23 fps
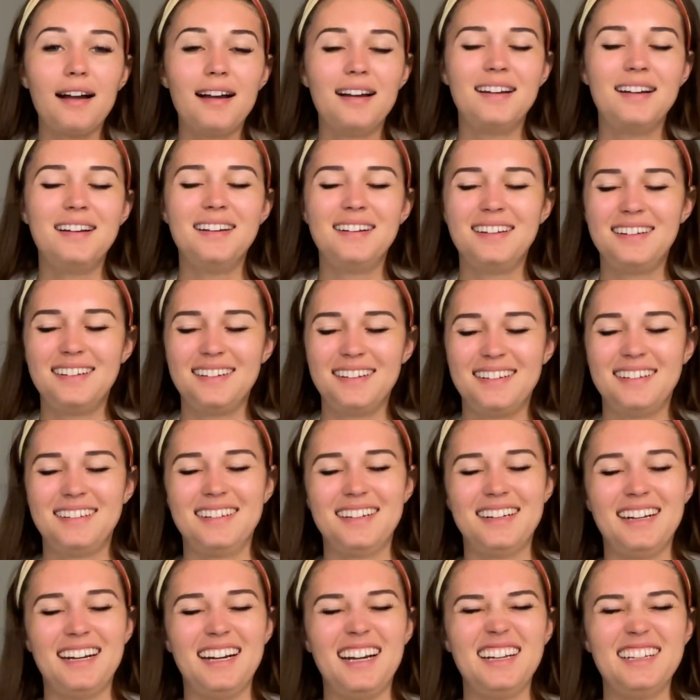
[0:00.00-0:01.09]

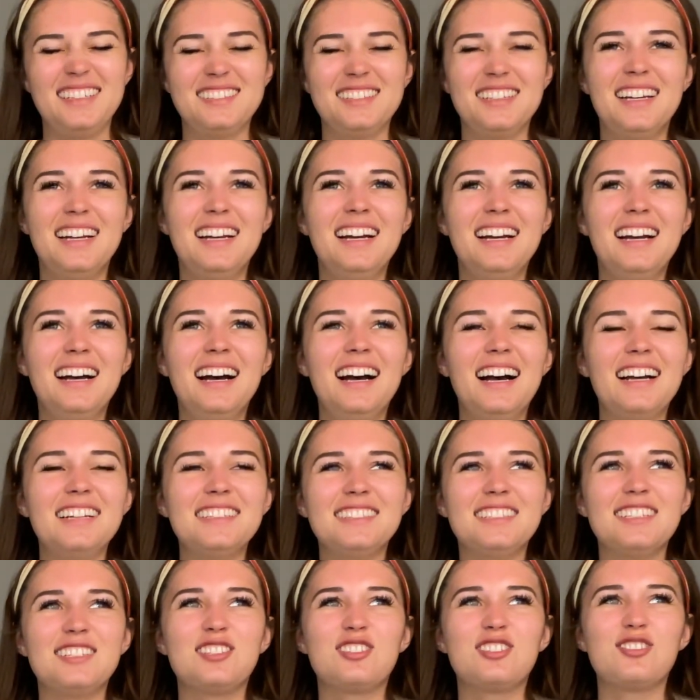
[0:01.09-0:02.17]
I, I
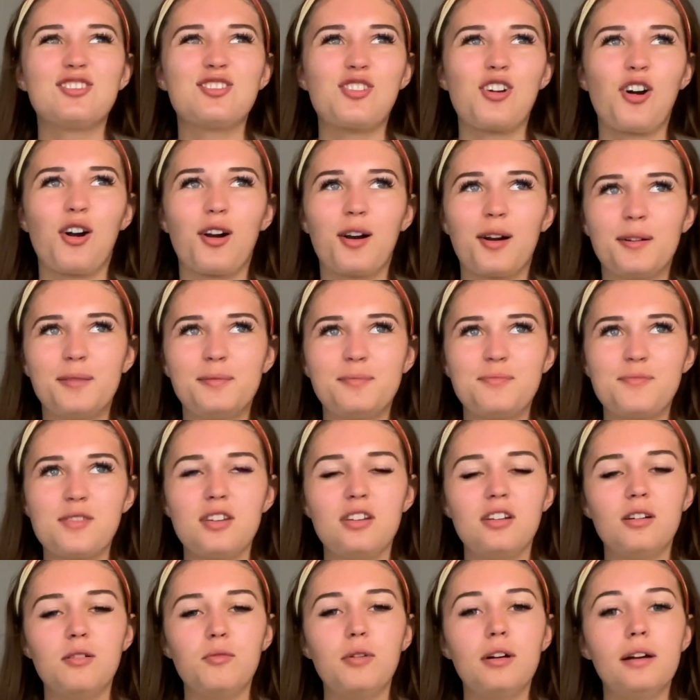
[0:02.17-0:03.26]
said star. You
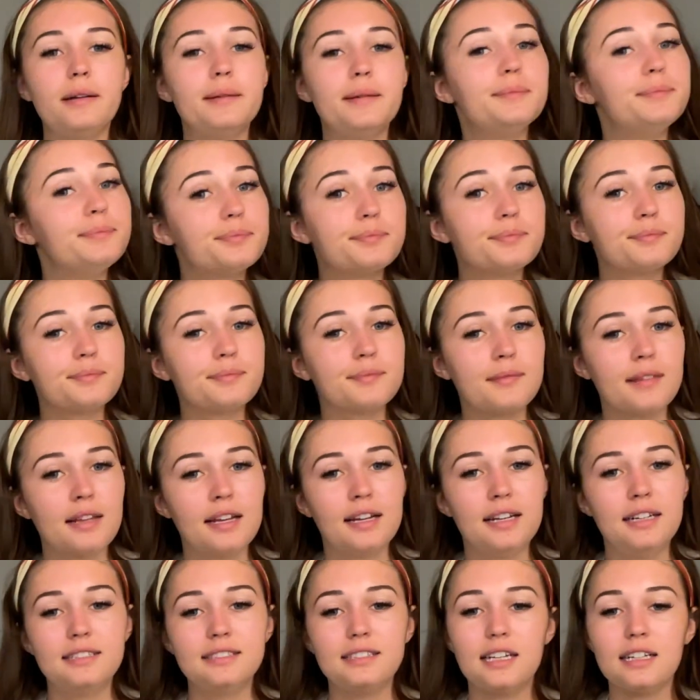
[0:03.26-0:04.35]
know what?
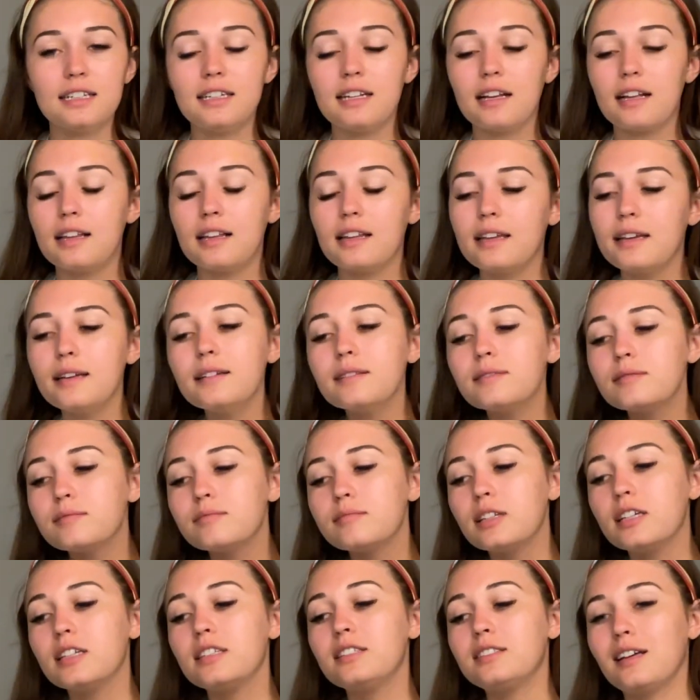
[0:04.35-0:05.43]
Technically,
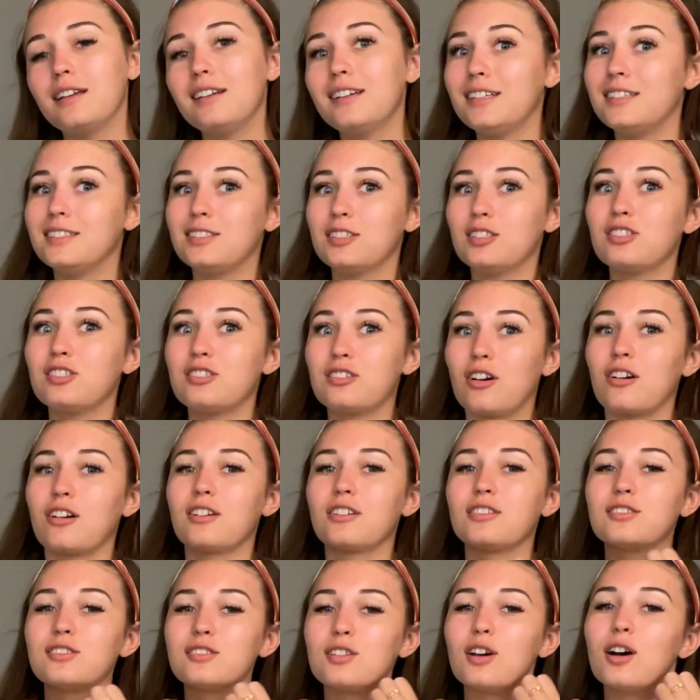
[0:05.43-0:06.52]
the sun is a star,
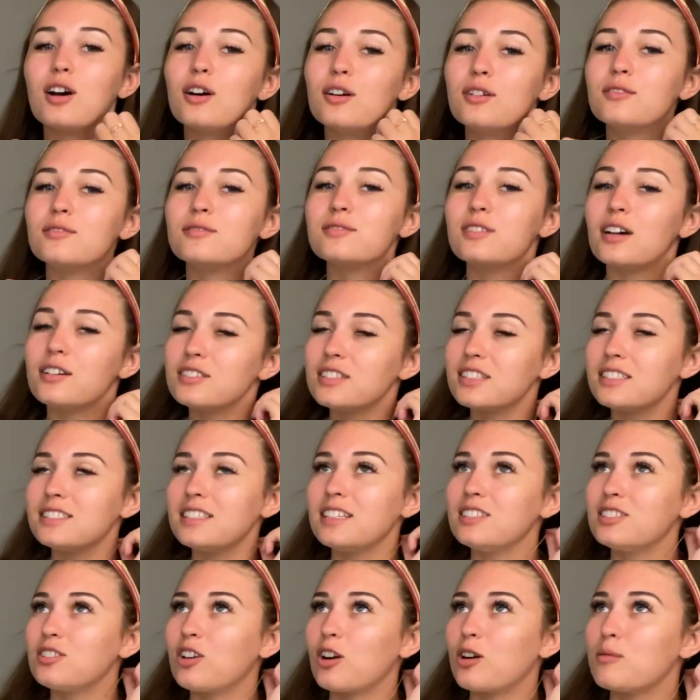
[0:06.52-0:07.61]
so I was gonna say
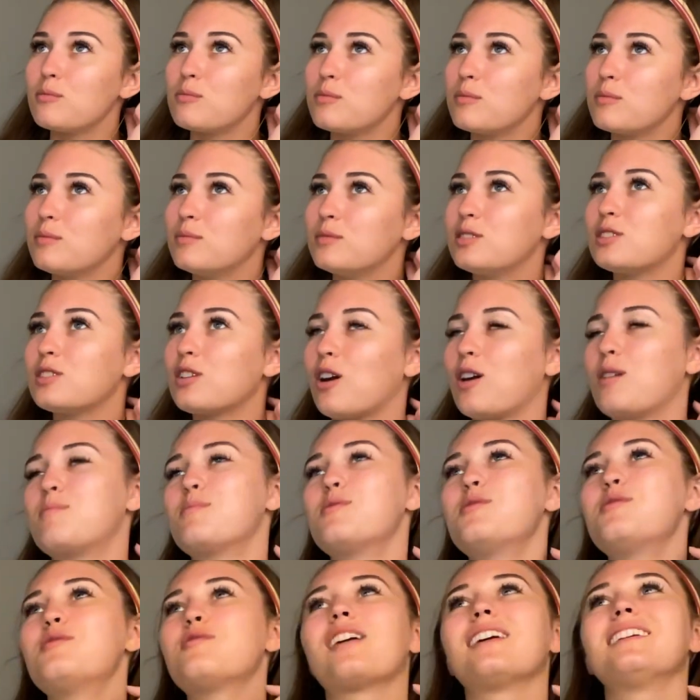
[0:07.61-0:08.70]
star, star,
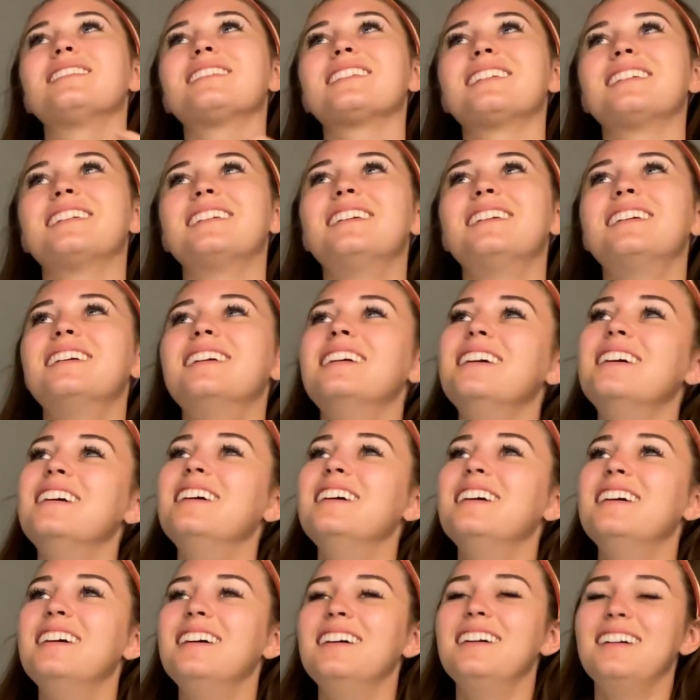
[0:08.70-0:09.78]
moon, rising.
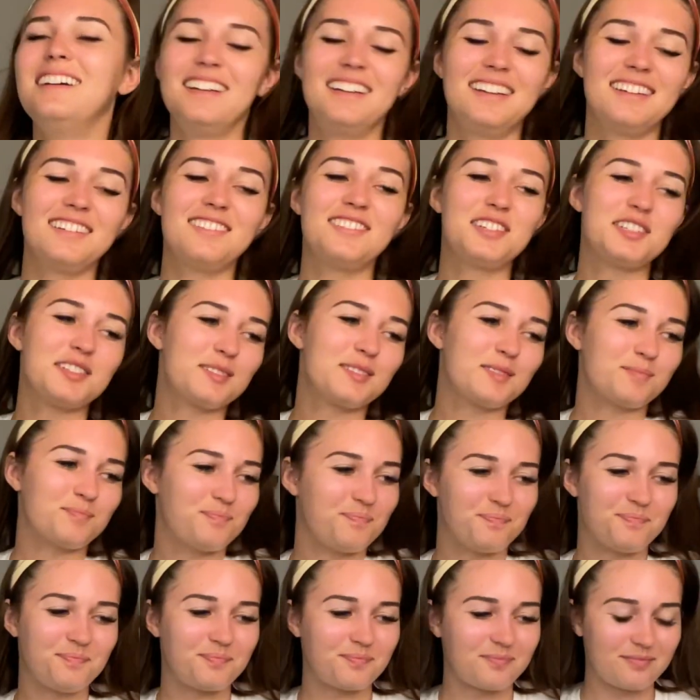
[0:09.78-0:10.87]
Anyways,
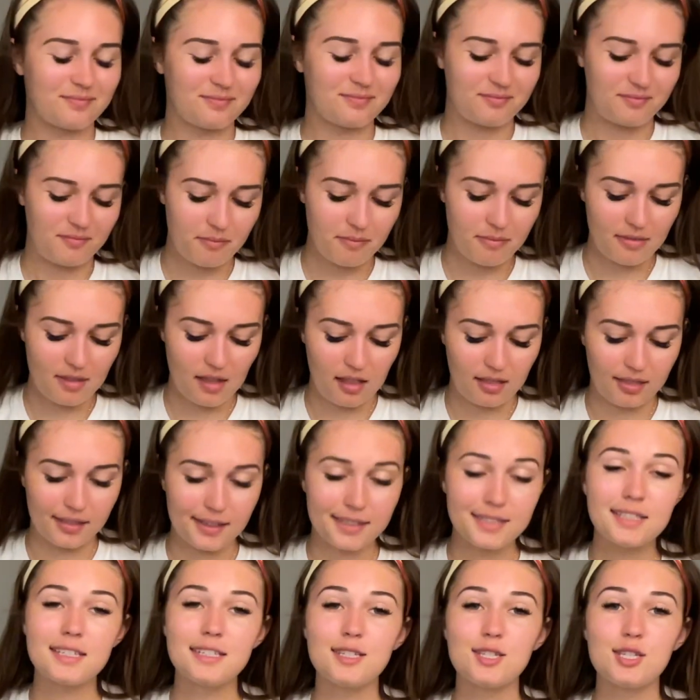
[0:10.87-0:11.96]

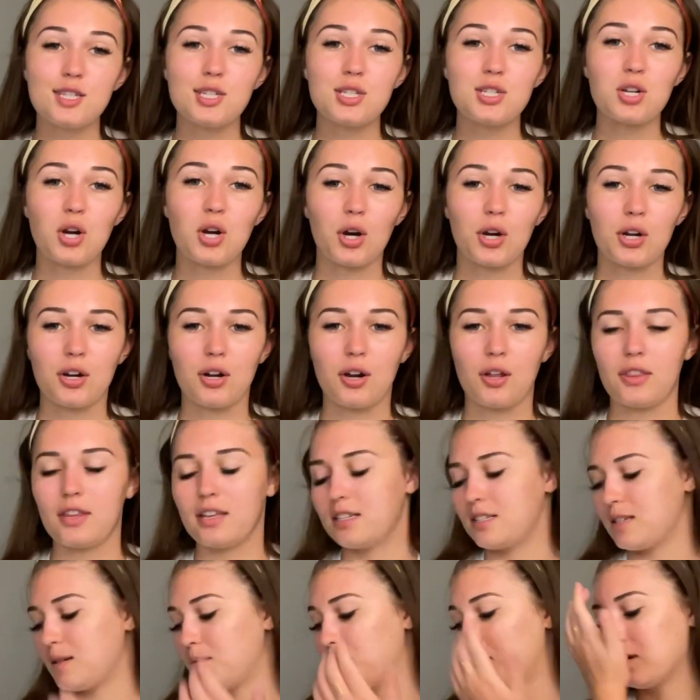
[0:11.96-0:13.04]
let's get started on
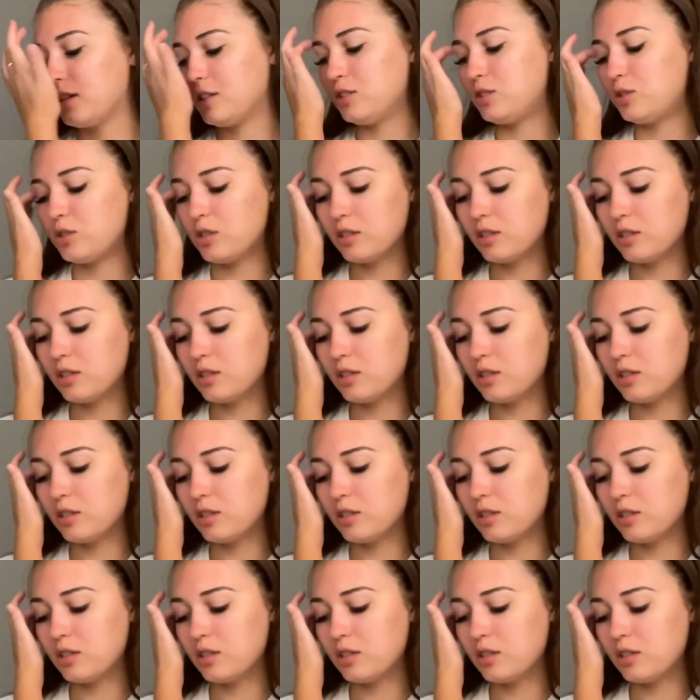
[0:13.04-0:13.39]
this. I'm already